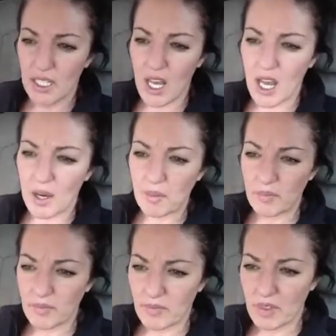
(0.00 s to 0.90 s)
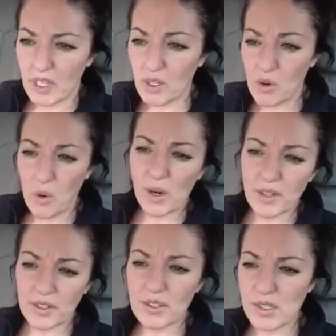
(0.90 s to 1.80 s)
Um, in
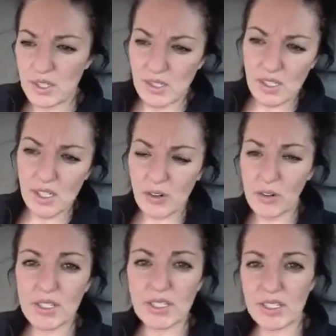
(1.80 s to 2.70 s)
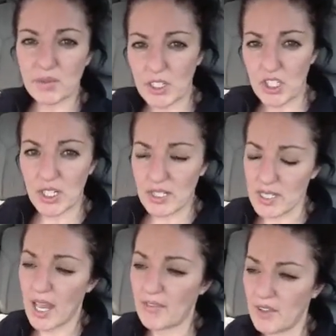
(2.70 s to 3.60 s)
quarters, you know, because it's rich and
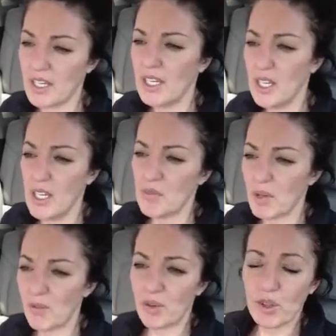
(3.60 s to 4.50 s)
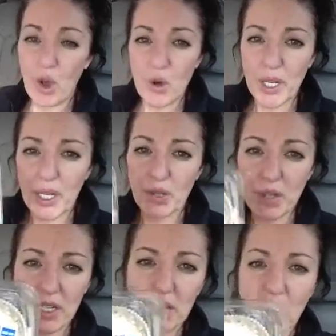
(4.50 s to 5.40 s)
it's heavy. But if you're loading, you
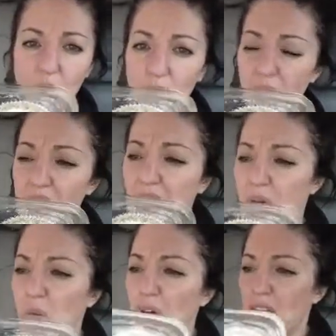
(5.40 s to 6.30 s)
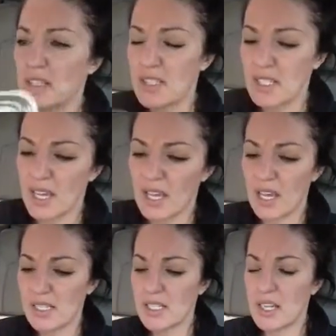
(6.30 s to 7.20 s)
could eat the whole thing at once.
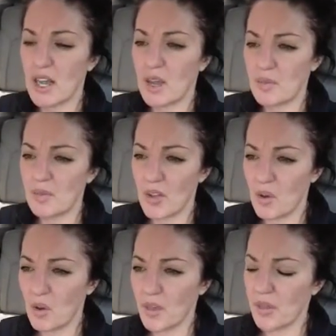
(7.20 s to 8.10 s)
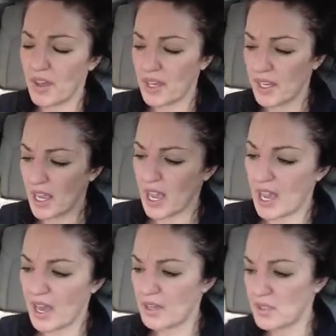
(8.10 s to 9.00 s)
And um, the whole thing
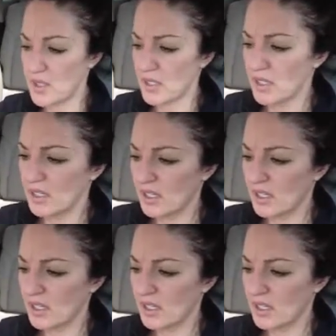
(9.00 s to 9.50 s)
has,